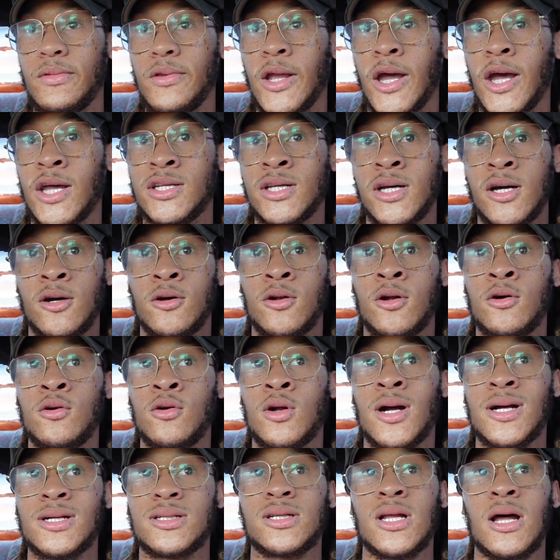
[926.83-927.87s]
as I got
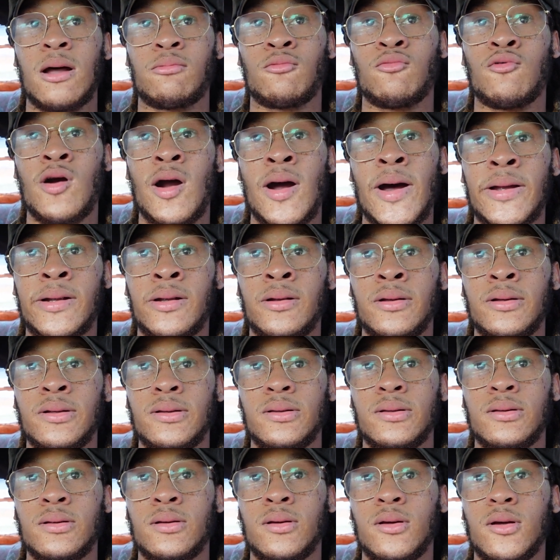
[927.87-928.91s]
older, I stopped riding it
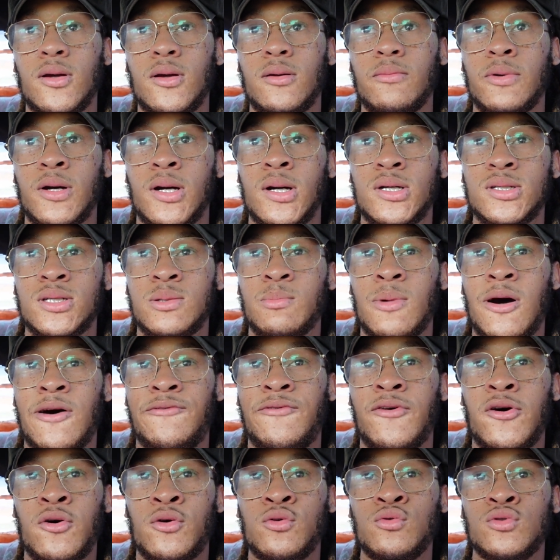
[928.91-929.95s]
because my
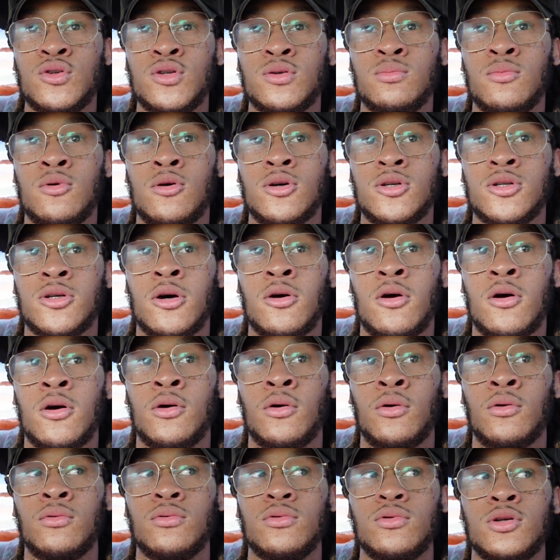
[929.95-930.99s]
focus was more so
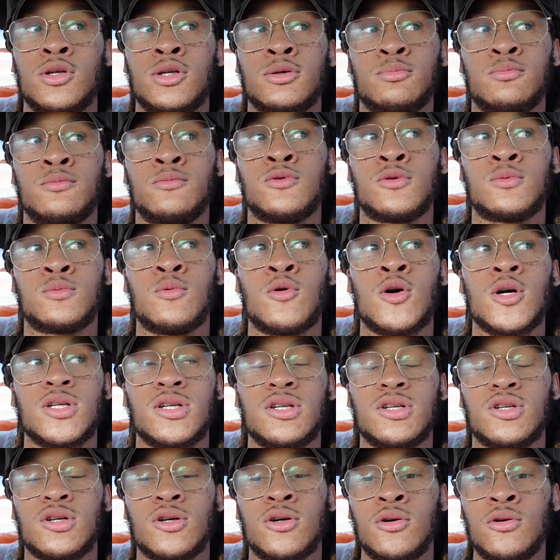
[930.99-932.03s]
on sports
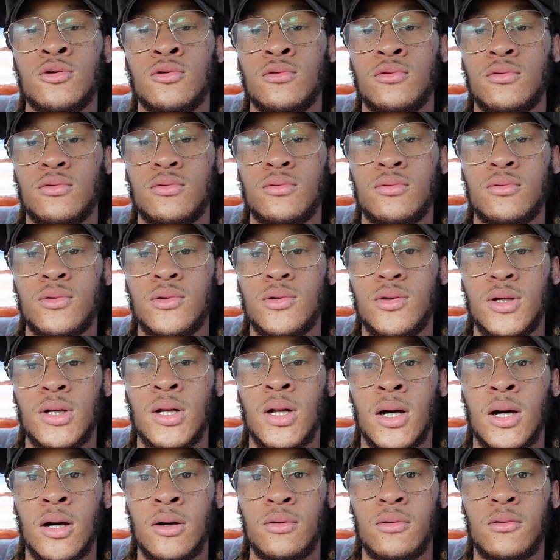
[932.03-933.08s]
in school, you
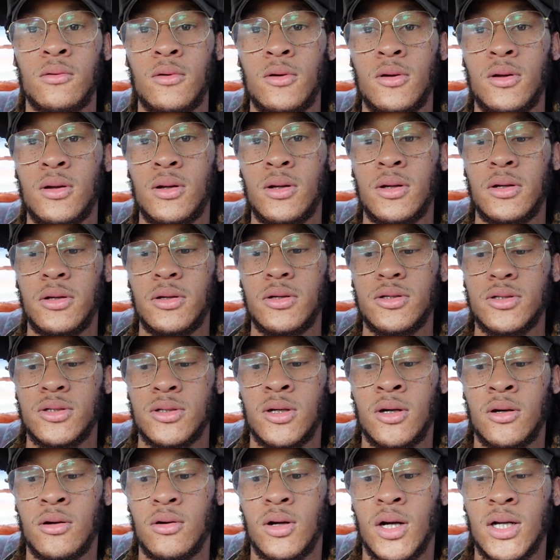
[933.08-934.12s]
know?
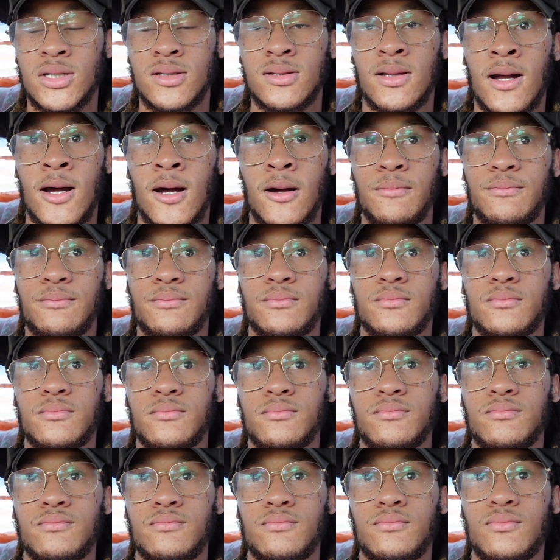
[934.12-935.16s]
So I stopped
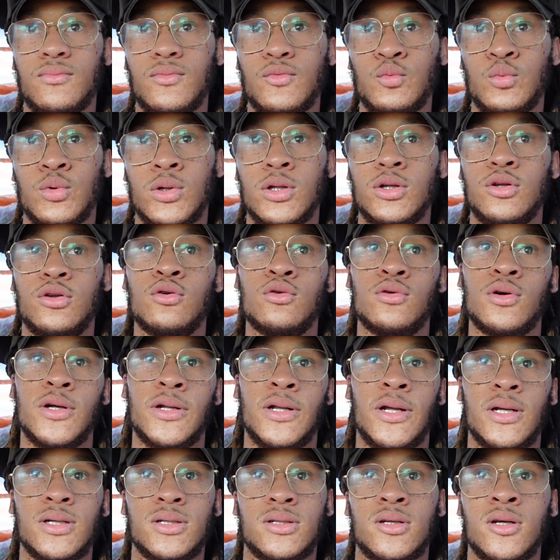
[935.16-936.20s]
really doing
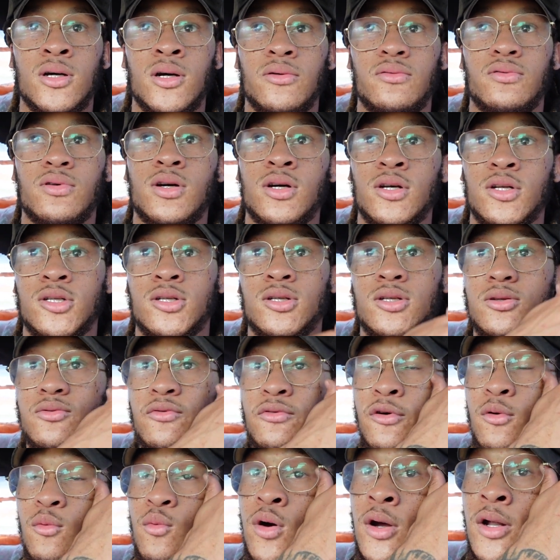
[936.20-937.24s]
that stuff, because
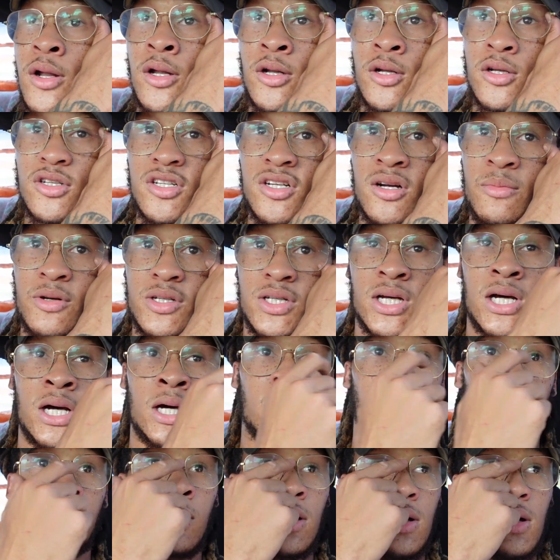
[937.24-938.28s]
for one, in the
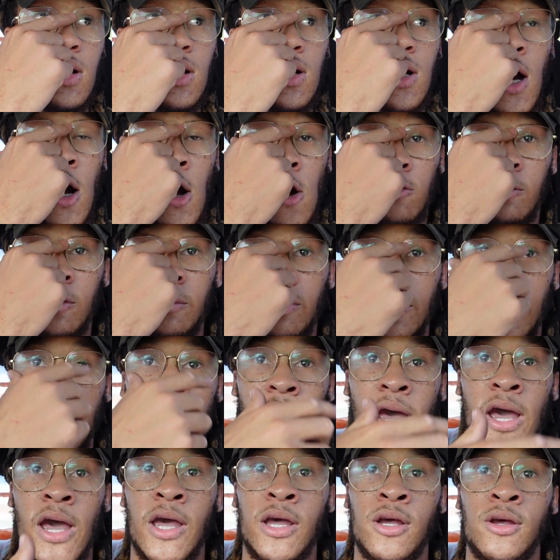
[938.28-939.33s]
summertime, I'll be playing
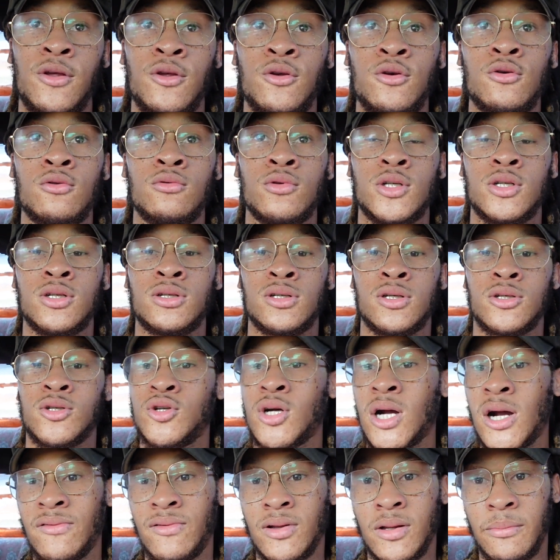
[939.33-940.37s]
AAU, which is a
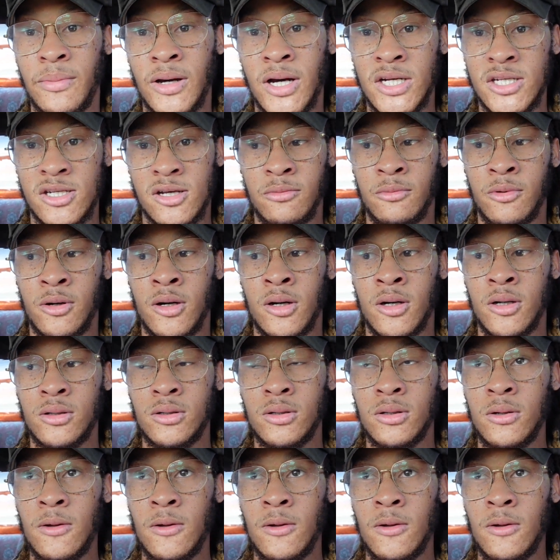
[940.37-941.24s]
traveling basketball.